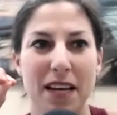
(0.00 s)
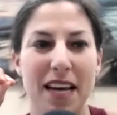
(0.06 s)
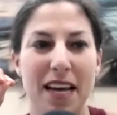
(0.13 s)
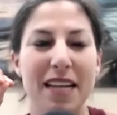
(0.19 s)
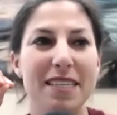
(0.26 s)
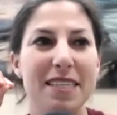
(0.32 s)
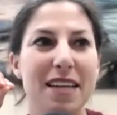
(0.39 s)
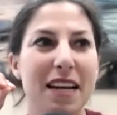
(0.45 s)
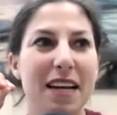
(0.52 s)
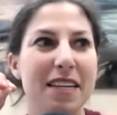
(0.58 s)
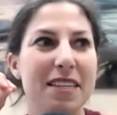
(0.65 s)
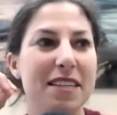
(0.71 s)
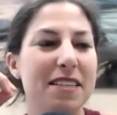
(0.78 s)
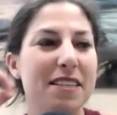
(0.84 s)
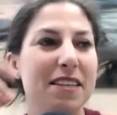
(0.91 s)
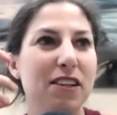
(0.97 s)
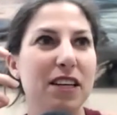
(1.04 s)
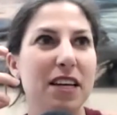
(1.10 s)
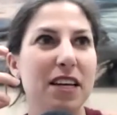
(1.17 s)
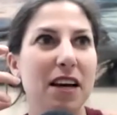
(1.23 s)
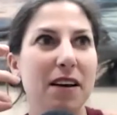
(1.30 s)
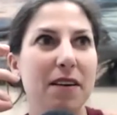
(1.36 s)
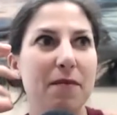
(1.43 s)
and it's not necessarily
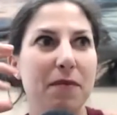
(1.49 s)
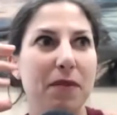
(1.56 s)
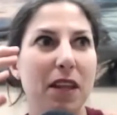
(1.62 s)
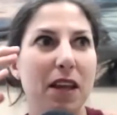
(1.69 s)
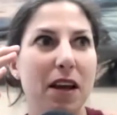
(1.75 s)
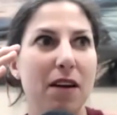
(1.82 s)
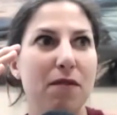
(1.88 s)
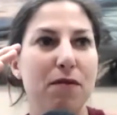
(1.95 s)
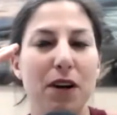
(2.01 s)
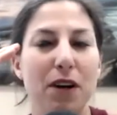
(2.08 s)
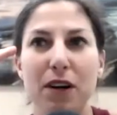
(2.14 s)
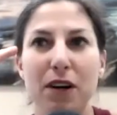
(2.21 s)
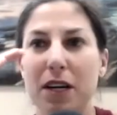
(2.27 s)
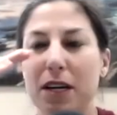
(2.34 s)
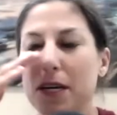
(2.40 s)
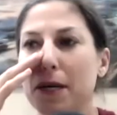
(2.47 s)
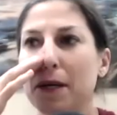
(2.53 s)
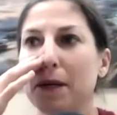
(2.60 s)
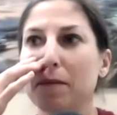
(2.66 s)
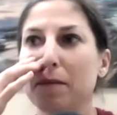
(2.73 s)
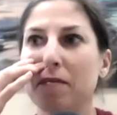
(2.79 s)
a, a very